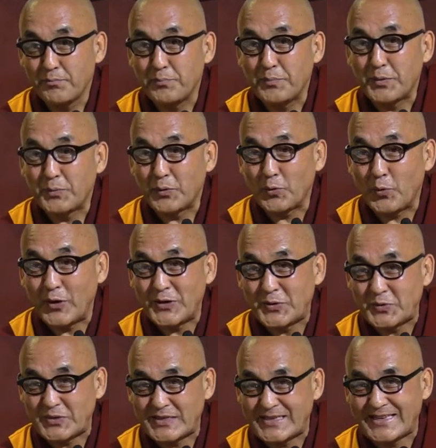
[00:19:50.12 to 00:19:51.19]
people went
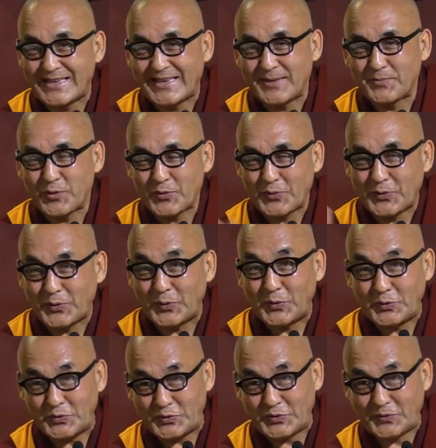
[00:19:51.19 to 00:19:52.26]
to see him on the
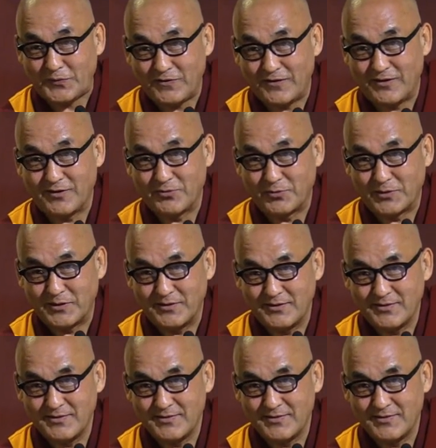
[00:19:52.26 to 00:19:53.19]
lotus flower,